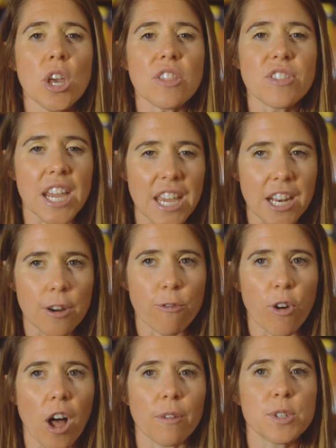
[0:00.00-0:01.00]
it
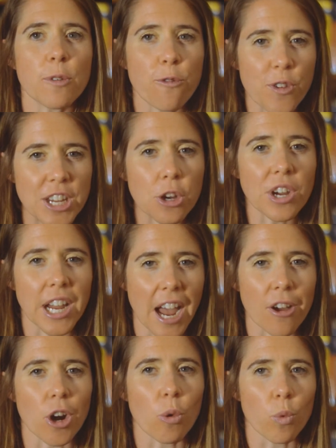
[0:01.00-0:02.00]
involves figuring
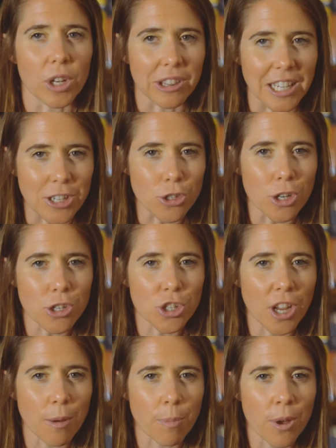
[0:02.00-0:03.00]
out a
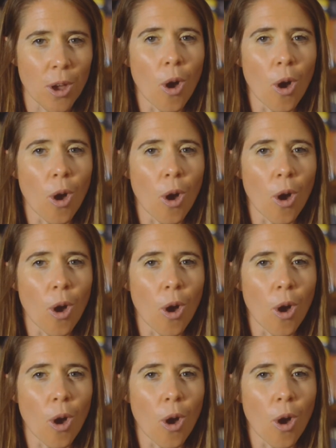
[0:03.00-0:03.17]
relationship